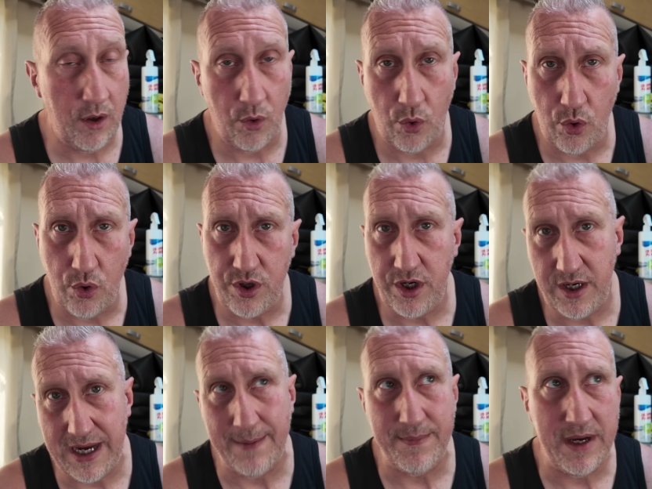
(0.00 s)
or you
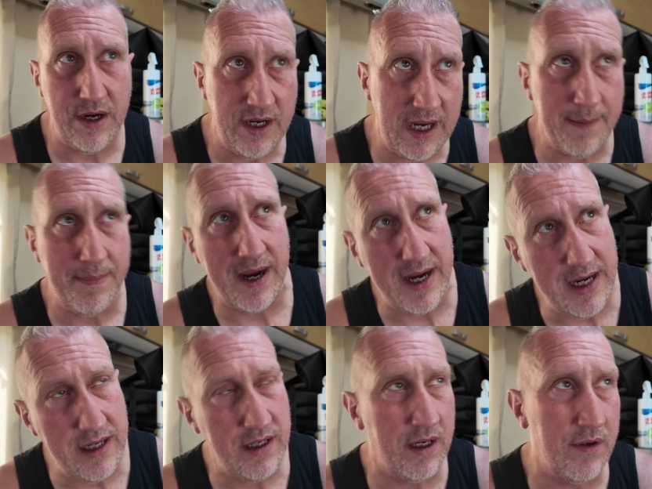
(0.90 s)
camp there and you get
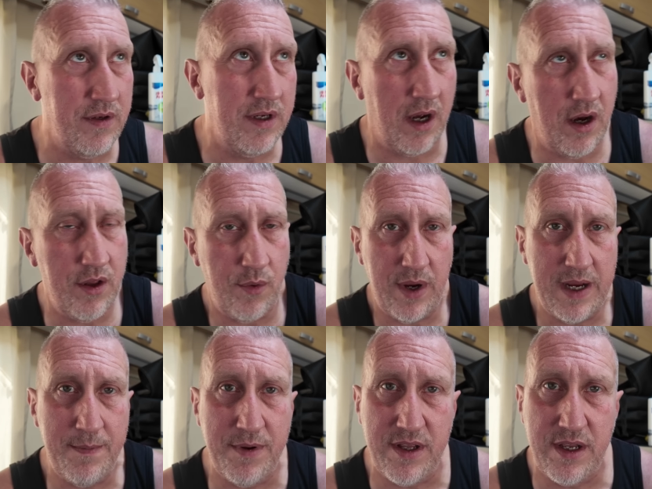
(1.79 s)
paid, either
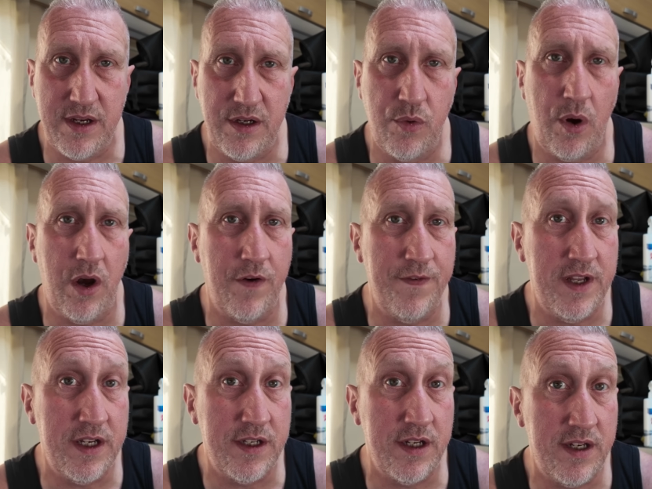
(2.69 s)
way. But quite
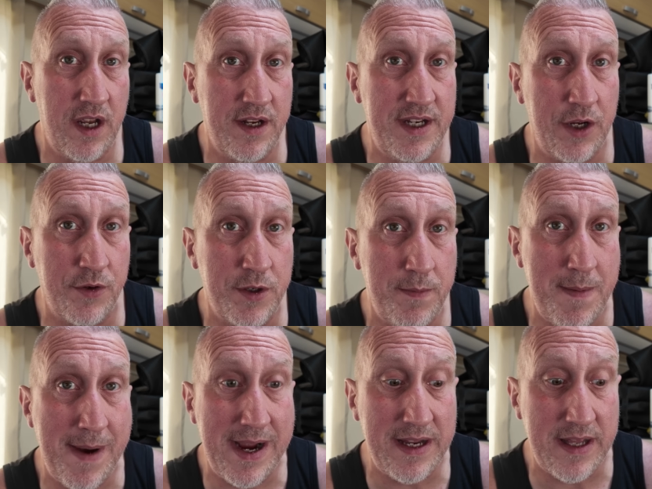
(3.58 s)
often there's a deal to
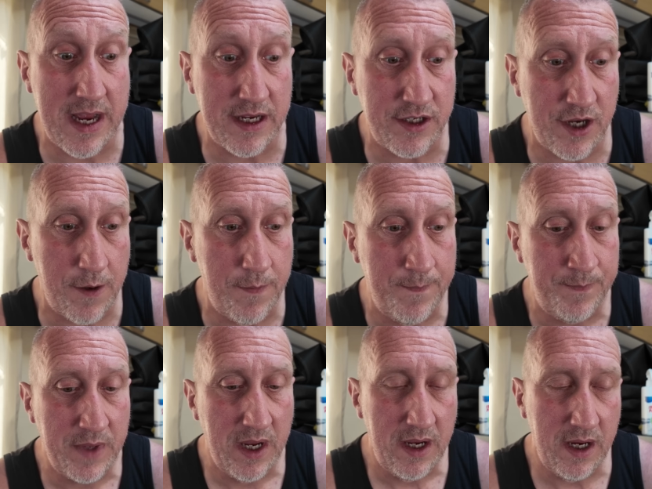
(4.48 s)
be made there, so
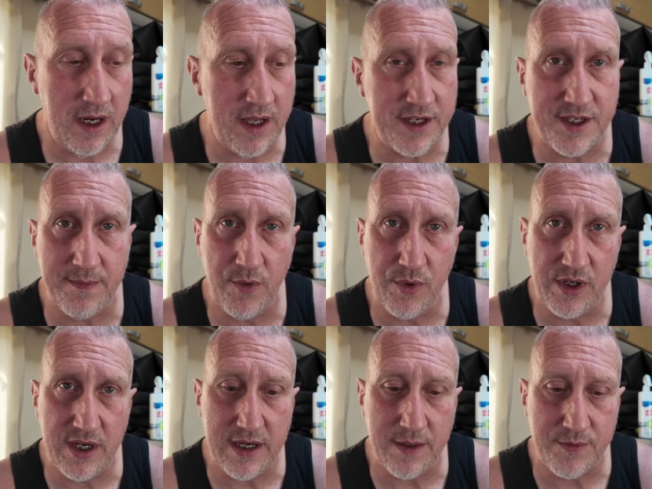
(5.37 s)
that's something we
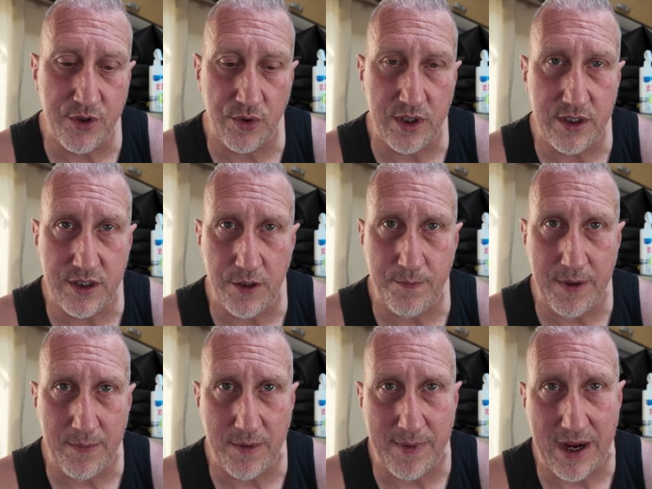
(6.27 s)
could end up talking to
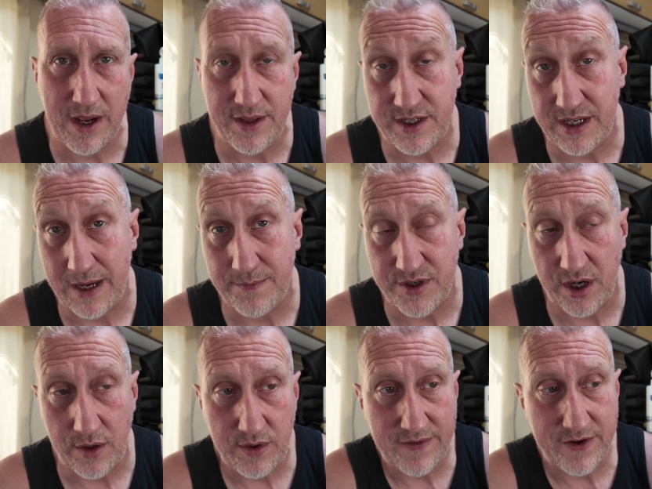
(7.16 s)
people about at this
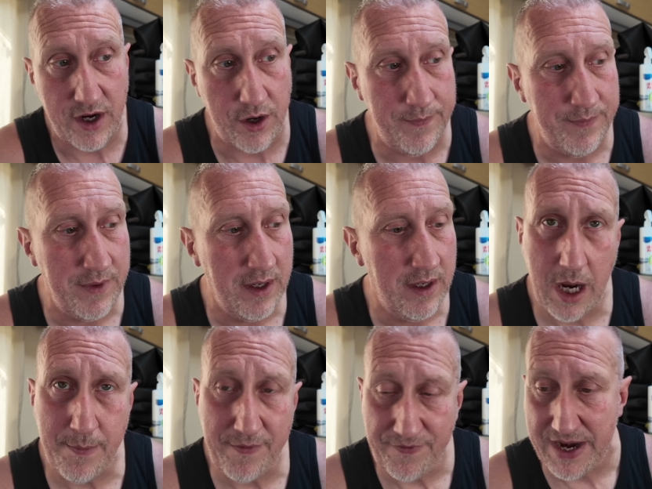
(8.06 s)
campsite. We never know.
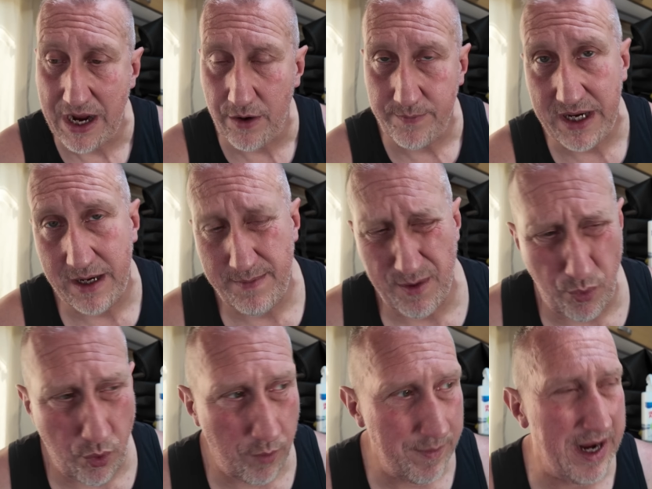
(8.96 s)
But for now, I'm getting a bit
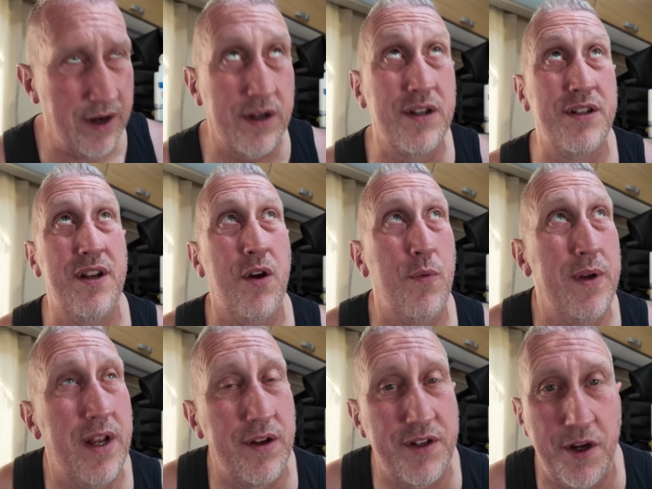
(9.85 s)
warm now because there's no
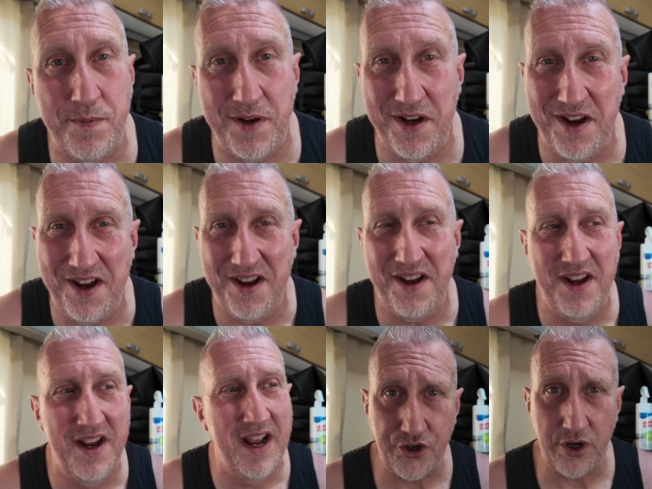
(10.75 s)
windows open in here.
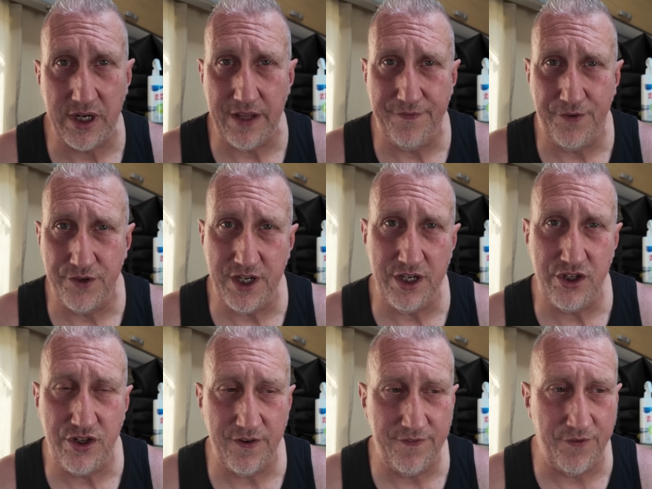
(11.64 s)
I'll try and get the
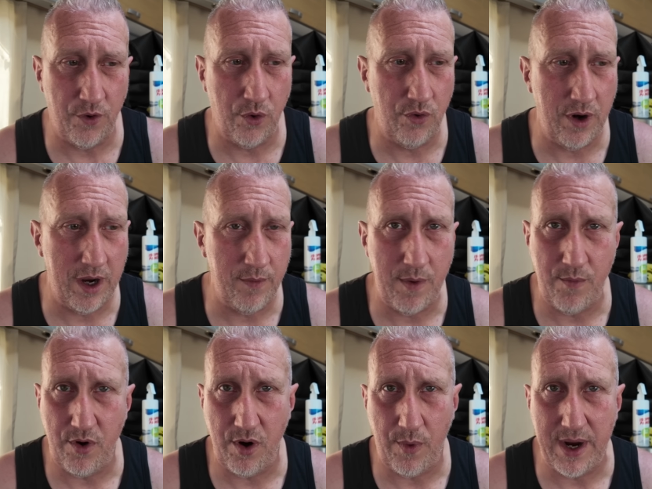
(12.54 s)
footage for
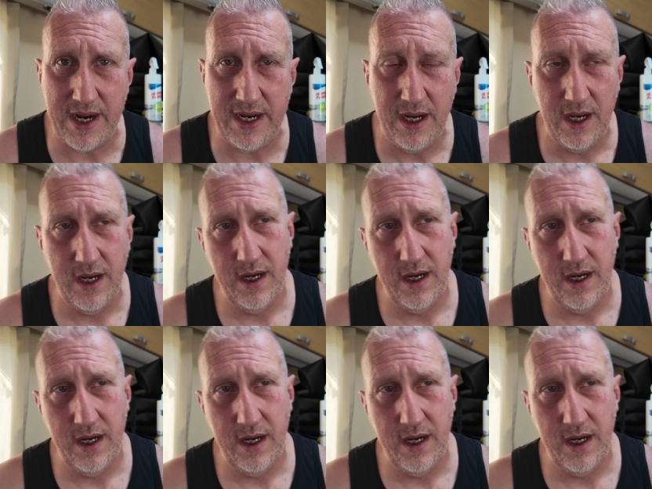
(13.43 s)
when we're away